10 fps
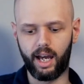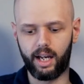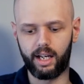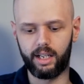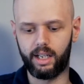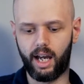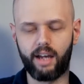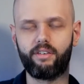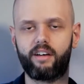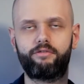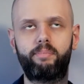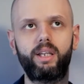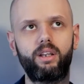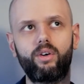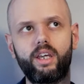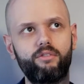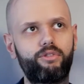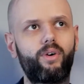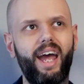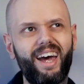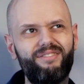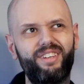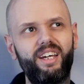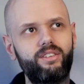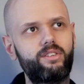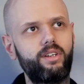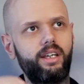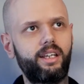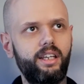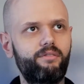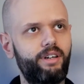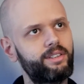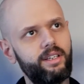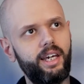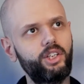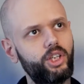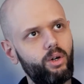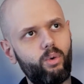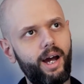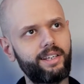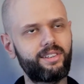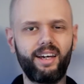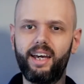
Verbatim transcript: uh, I've, I've been looking for evidence in an investigation quest